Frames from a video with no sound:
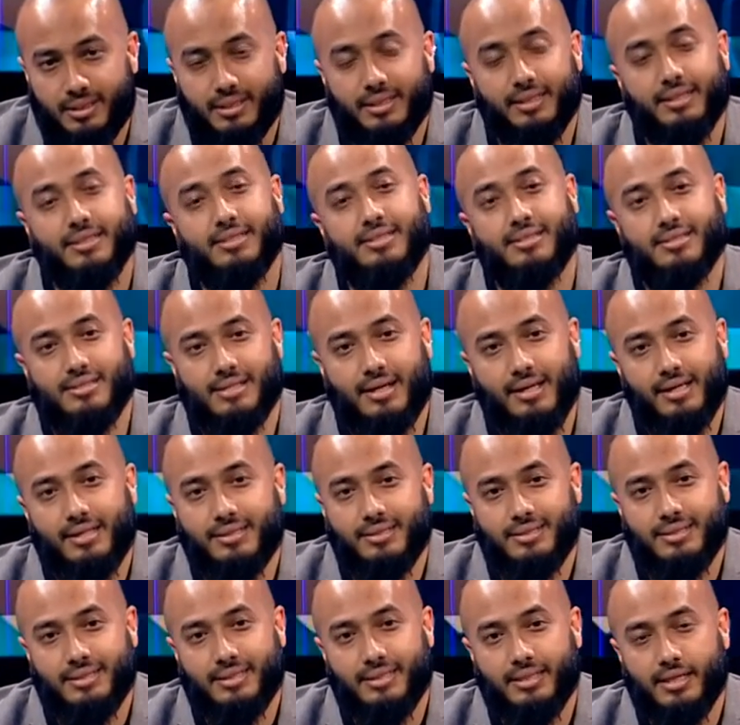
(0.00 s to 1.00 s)
in a
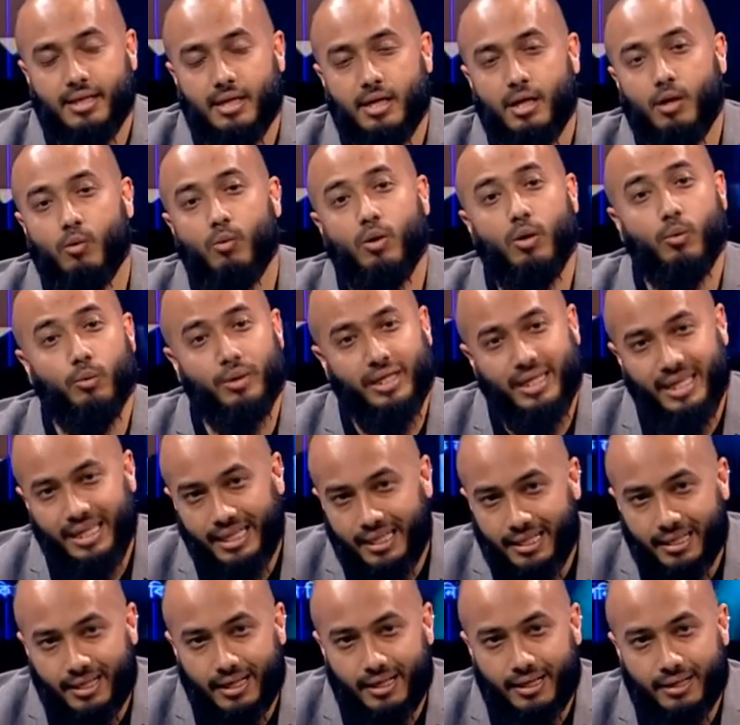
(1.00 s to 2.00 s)
society where we
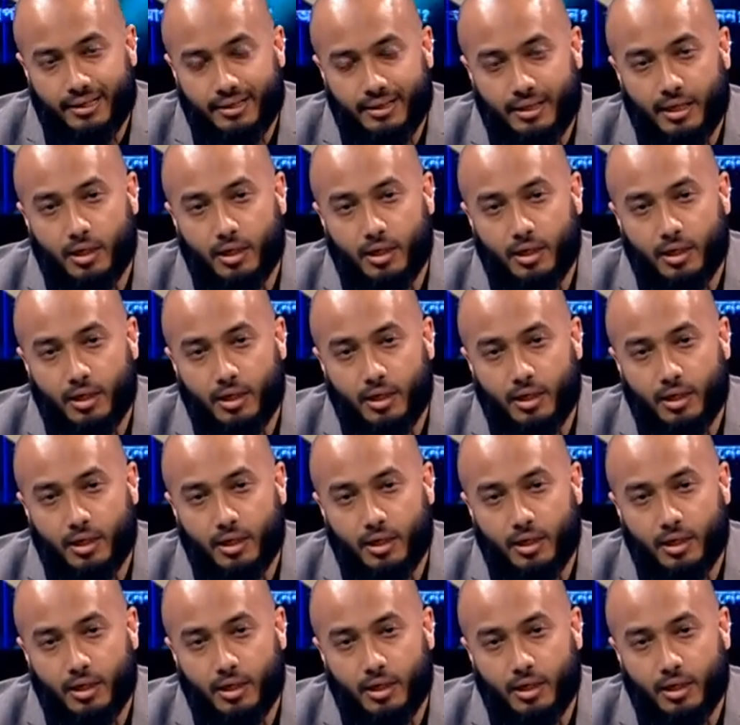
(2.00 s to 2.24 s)
hear,